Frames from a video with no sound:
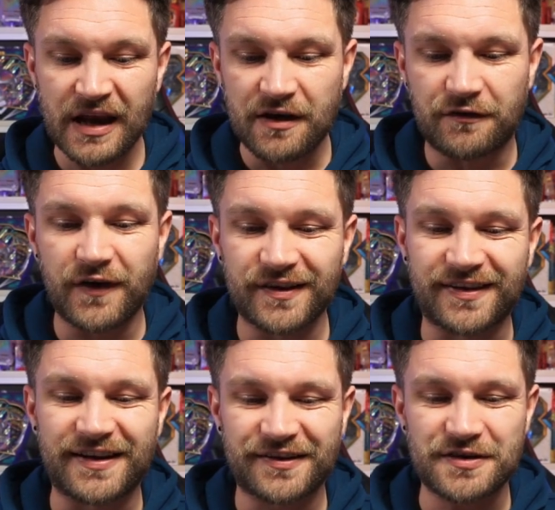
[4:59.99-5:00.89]
First
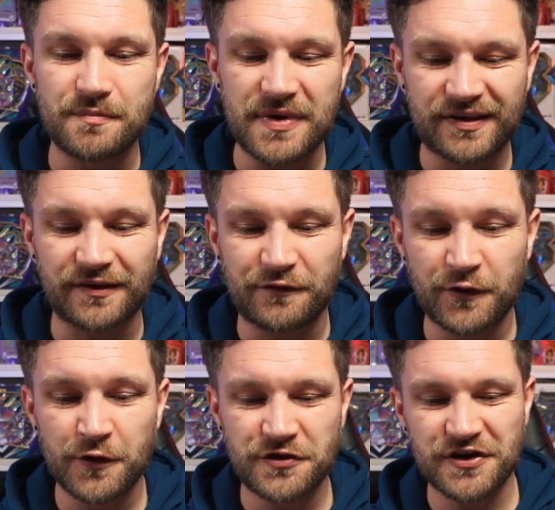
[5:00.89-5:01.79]
edition Mr.
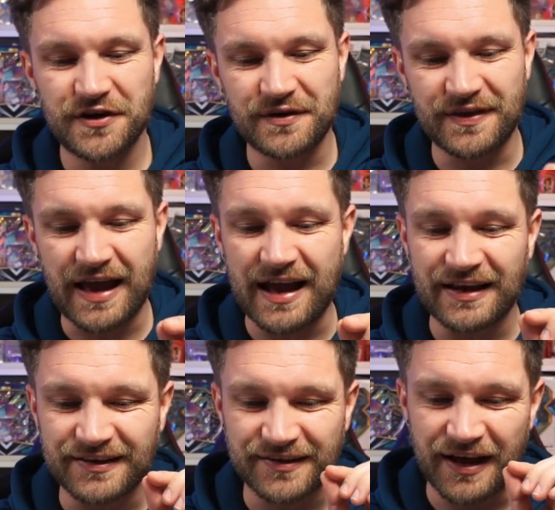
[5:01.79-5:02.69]
Fuju. That
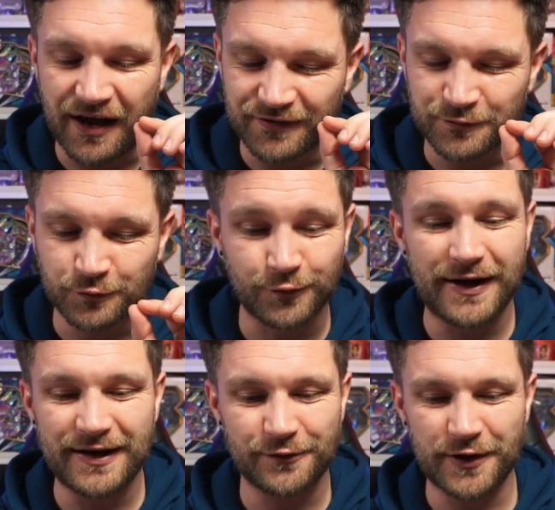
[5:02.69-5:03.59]
is
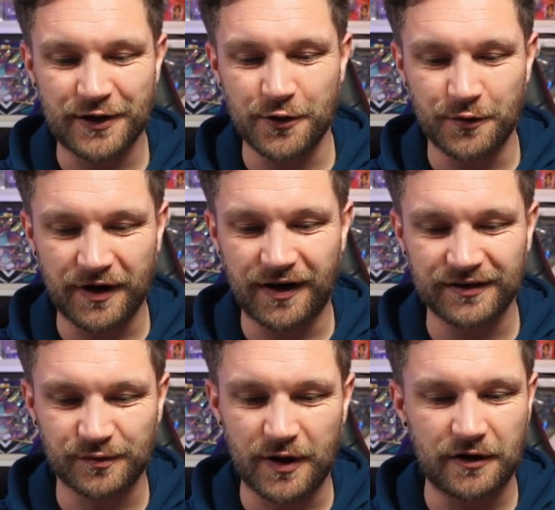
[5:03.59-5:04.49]
really cool card
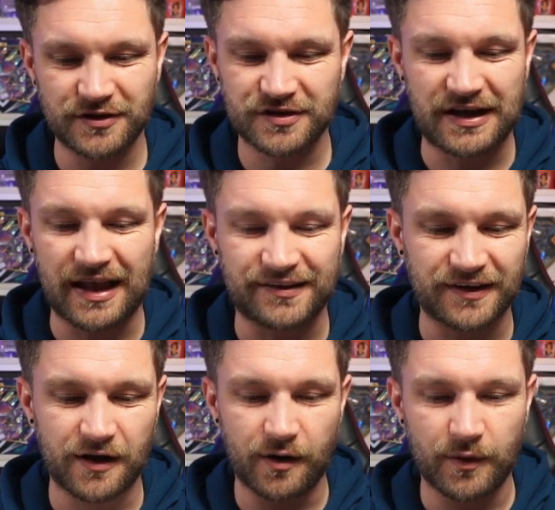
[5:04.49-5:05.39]
as well. Just classic
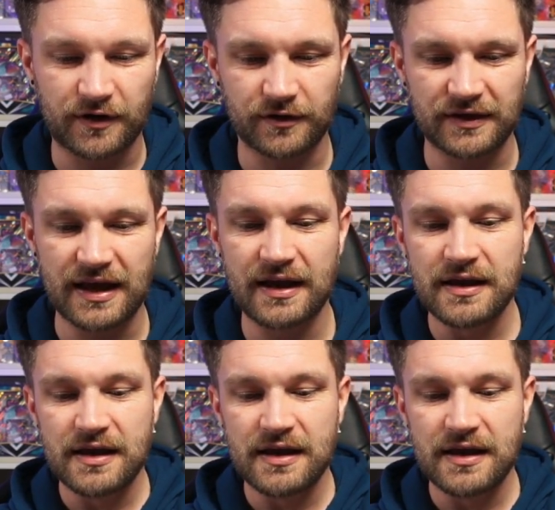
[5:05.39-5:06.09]
artwork on there.